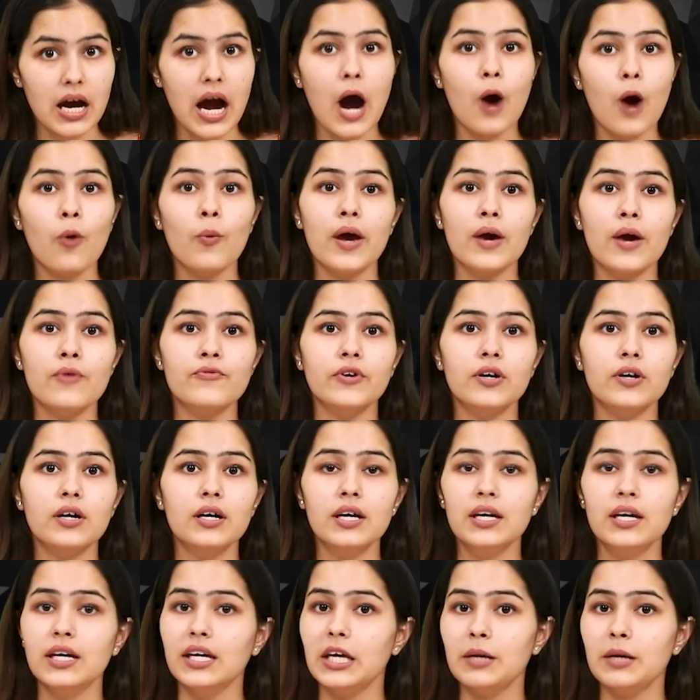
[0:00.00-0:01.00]
However,
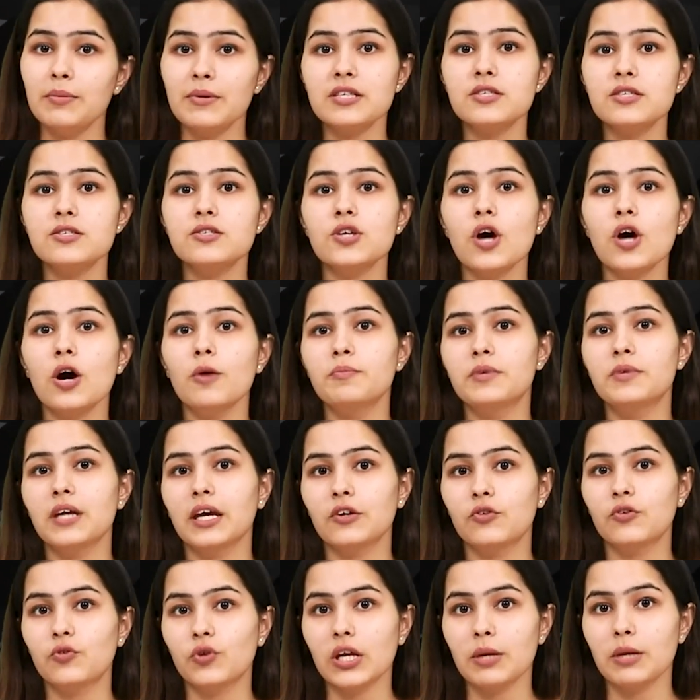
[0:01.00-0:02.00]
he must stop
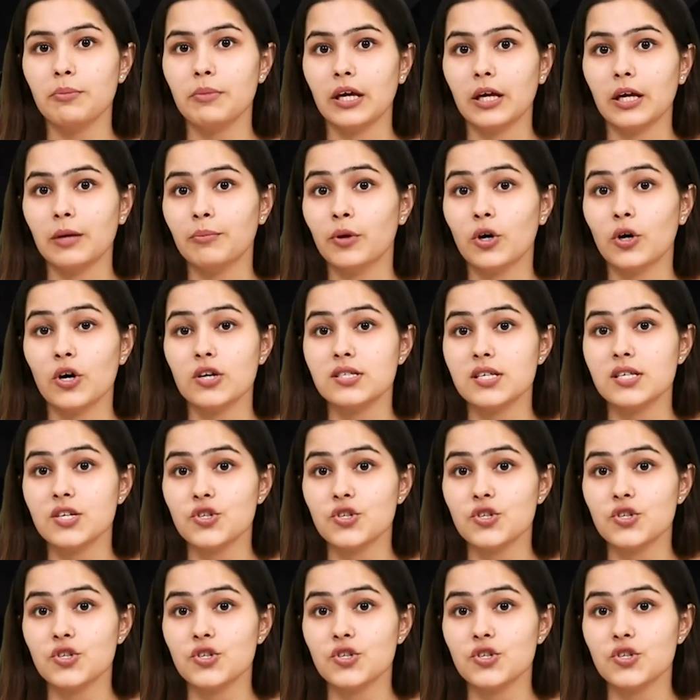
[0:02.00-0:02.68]
daydreaming because